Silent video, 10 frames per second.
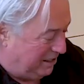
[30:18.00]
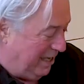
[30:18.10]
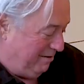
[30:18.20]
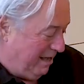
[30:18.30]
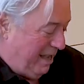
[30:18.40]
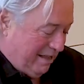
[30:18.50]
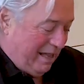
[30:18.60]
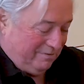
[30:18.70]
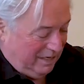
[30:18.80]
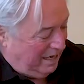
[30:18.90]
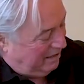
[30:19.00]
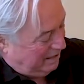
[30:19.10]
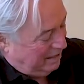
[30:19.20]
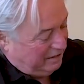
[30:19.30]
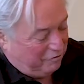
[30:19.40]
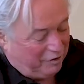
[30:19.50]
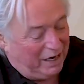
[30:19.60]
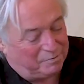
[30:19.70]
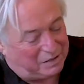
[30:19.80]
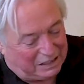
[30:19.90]
I
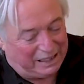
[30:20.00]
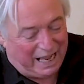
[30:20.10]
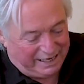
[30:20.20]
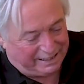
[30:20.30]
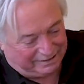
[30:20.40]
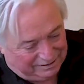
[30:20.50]
developed it like